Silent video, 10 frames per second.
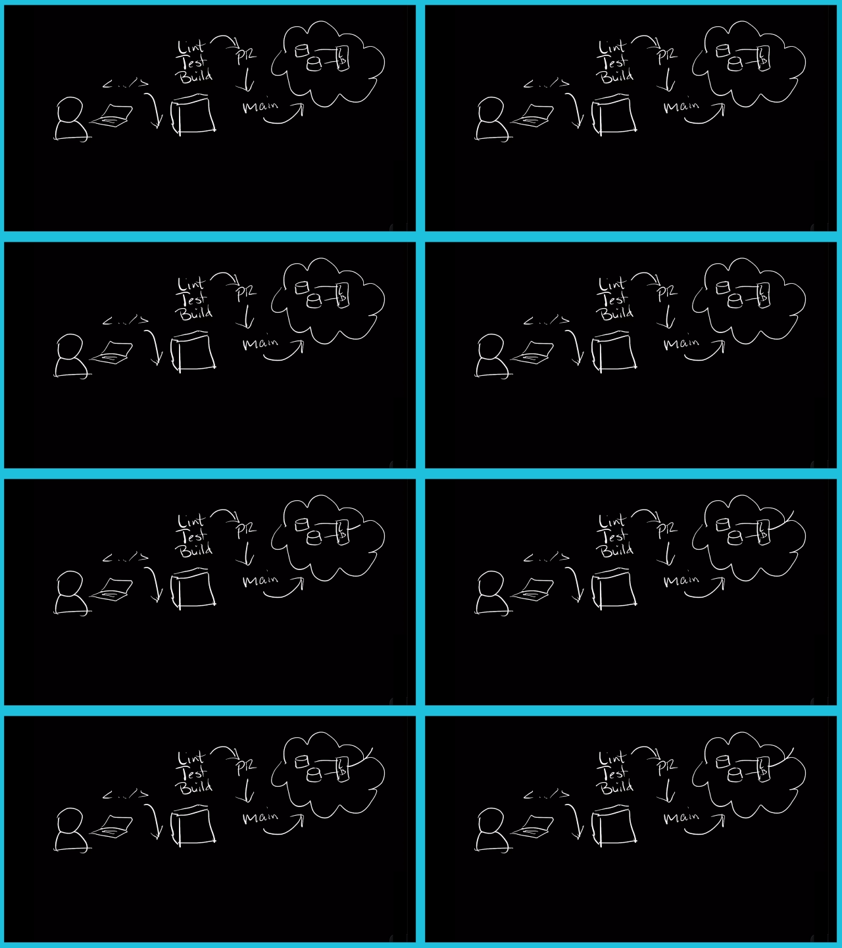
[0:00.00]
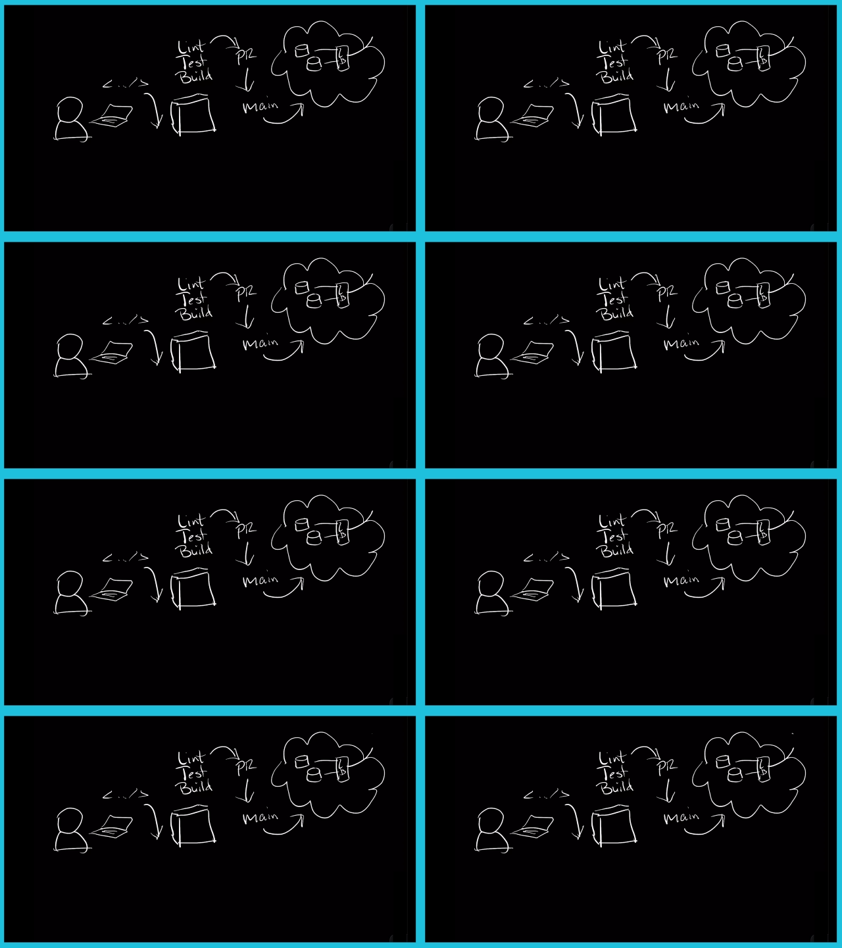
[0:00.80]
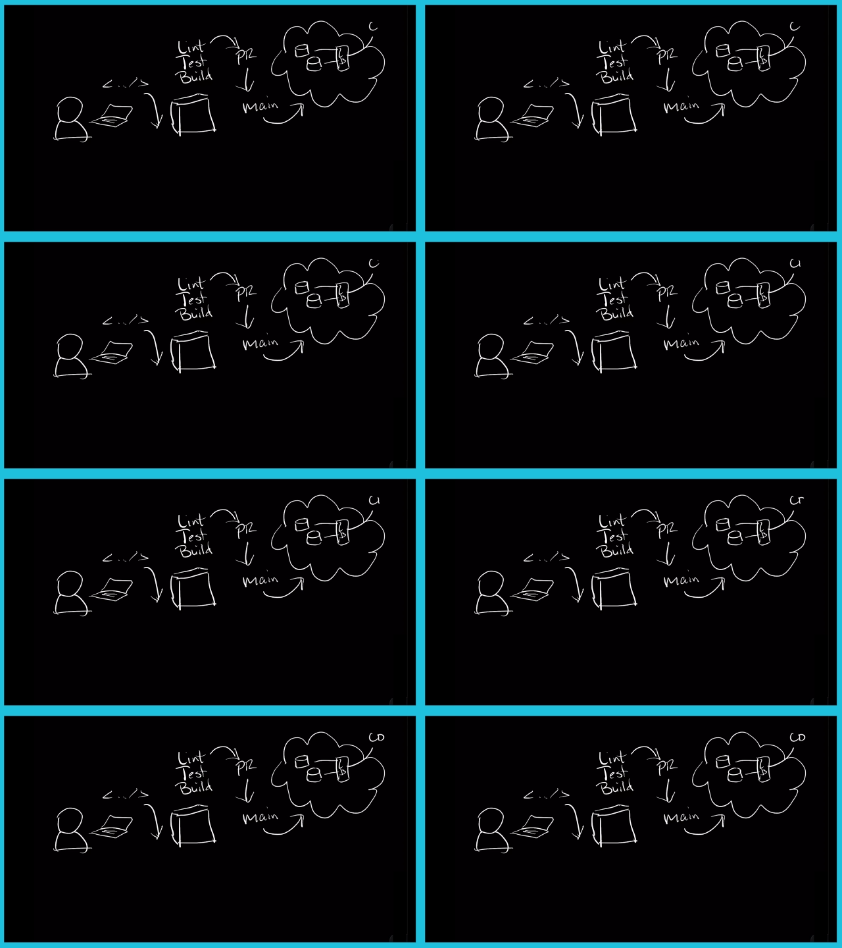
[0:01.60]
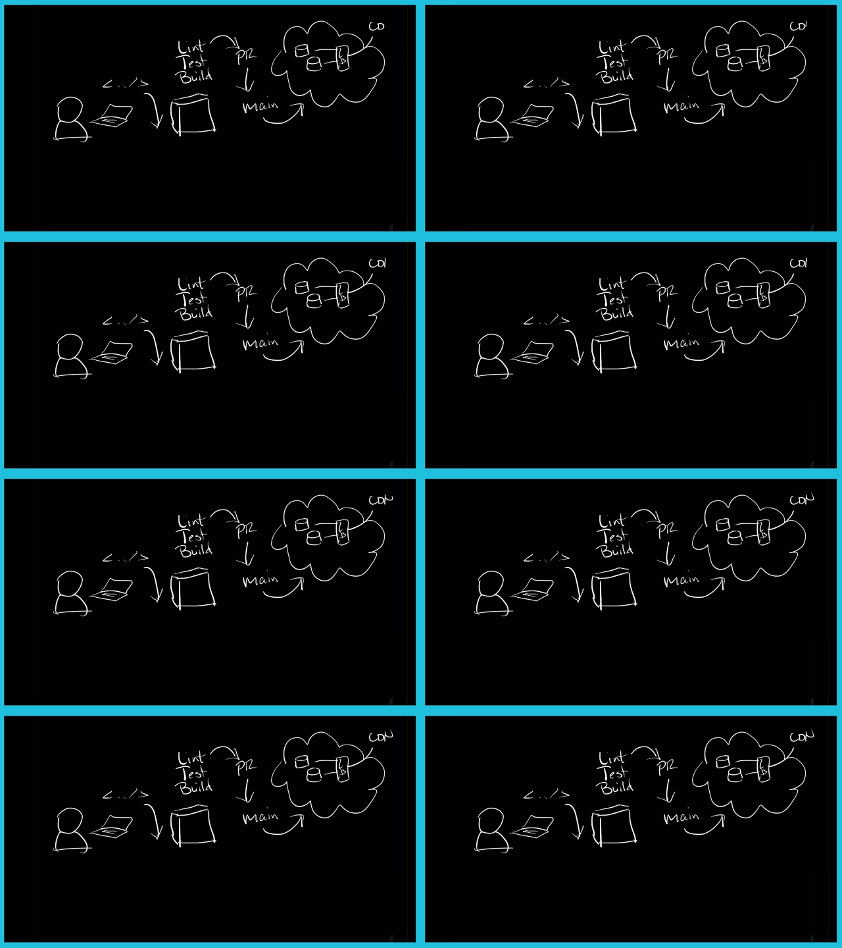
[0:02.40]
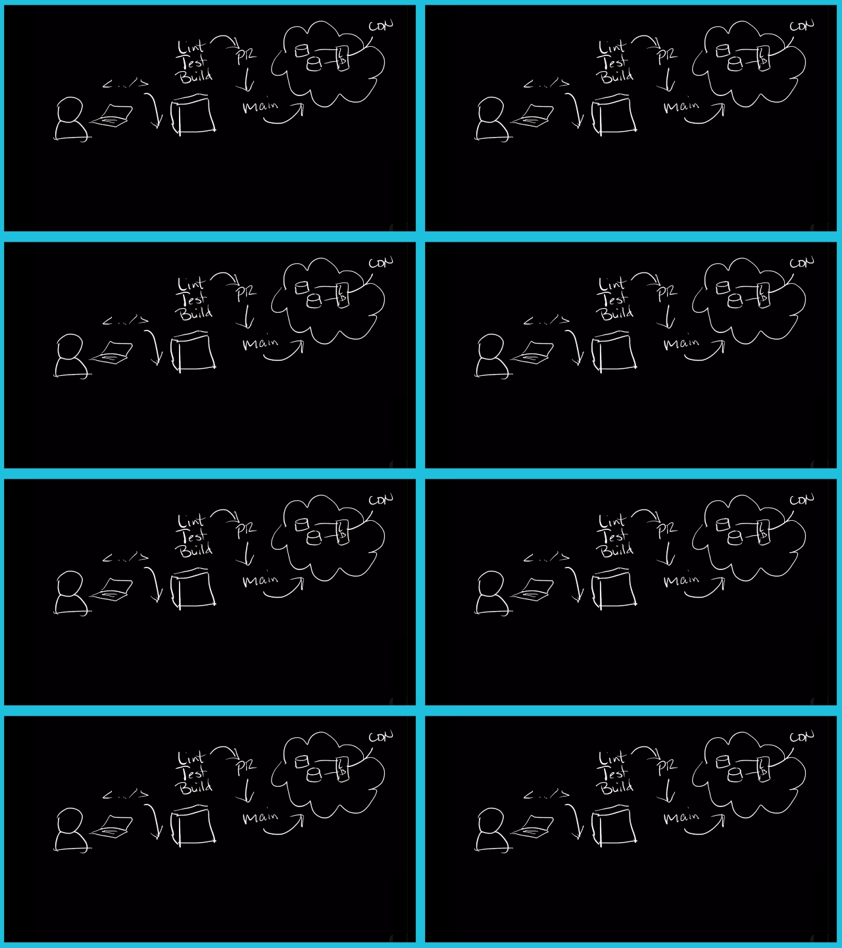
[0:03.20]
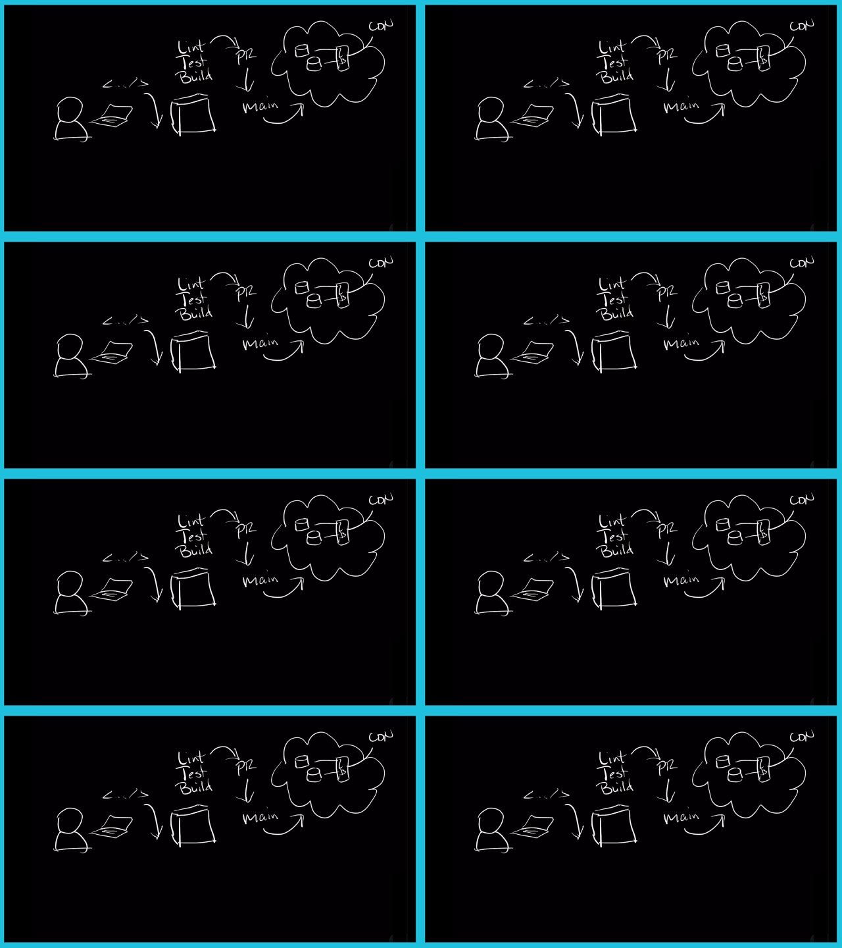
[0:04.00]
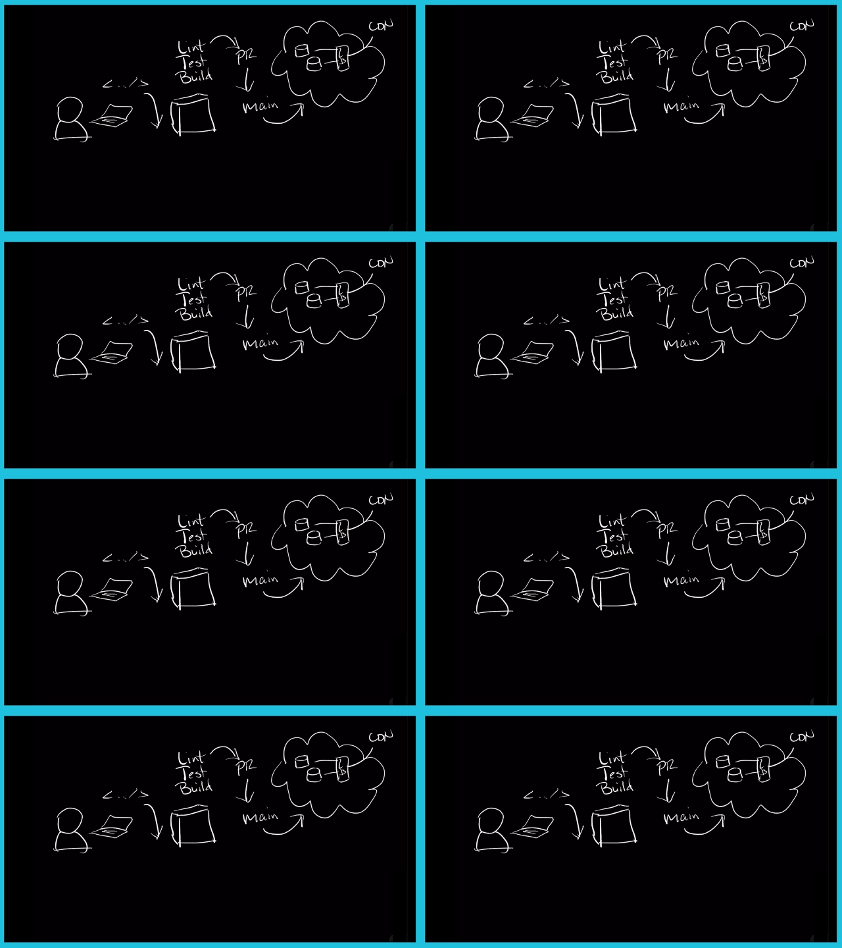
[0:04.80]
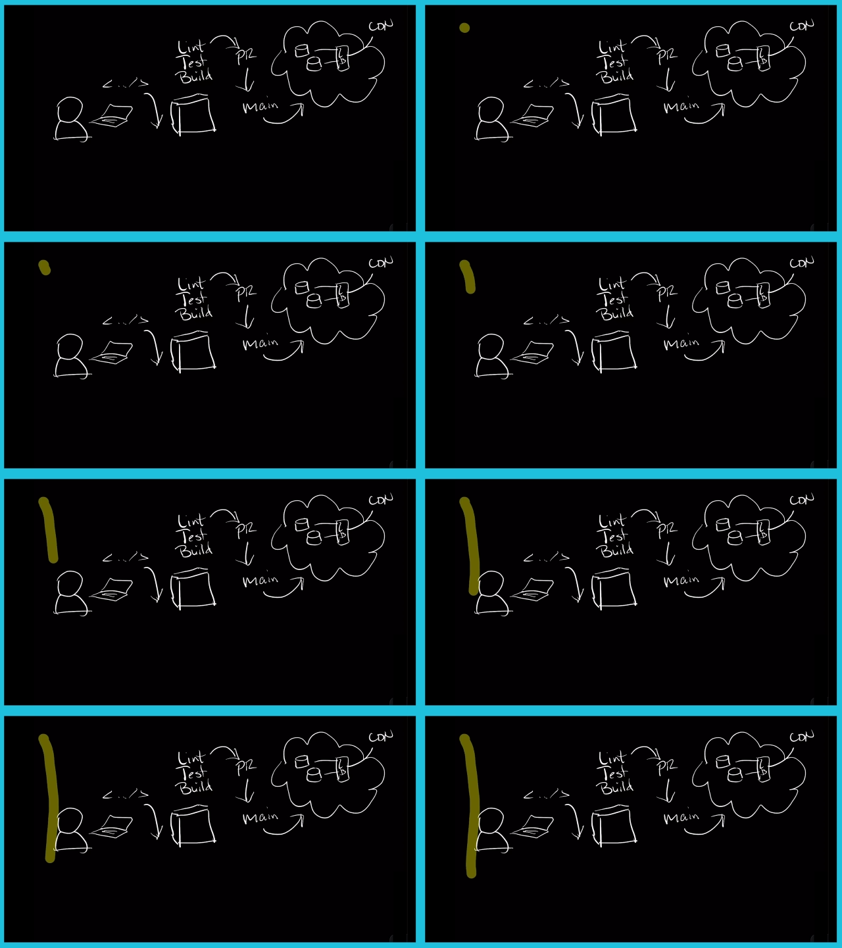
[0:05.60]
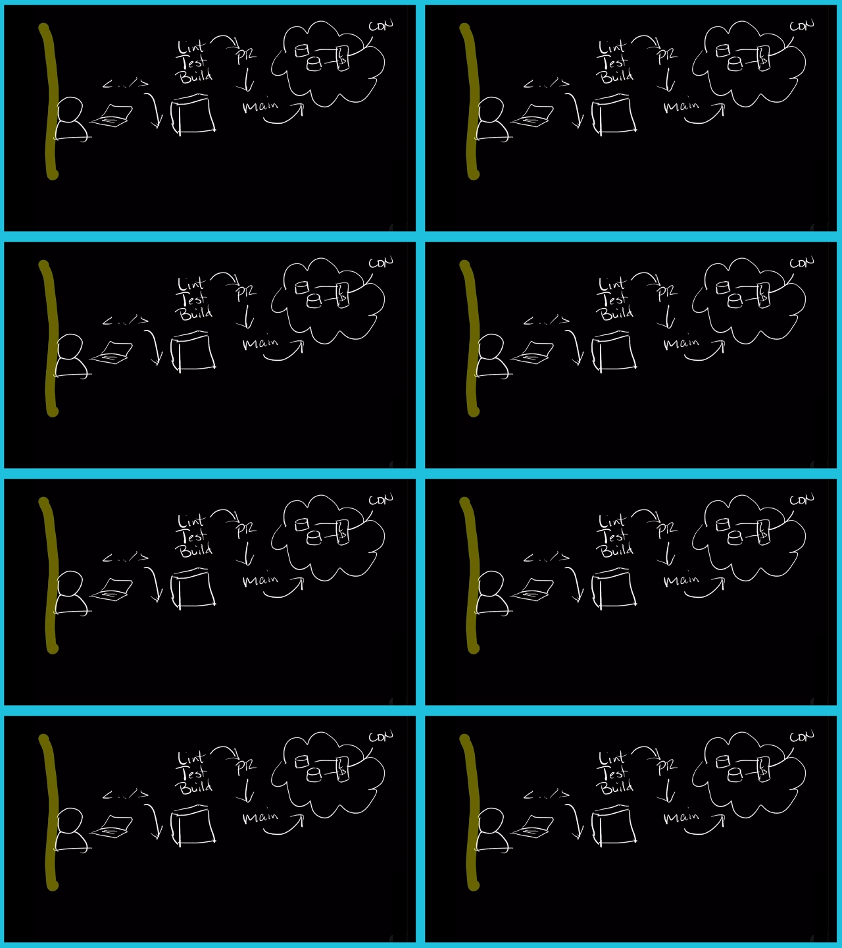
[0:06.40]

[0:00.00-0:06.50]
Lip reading: No face is visible, so there are no lips to read.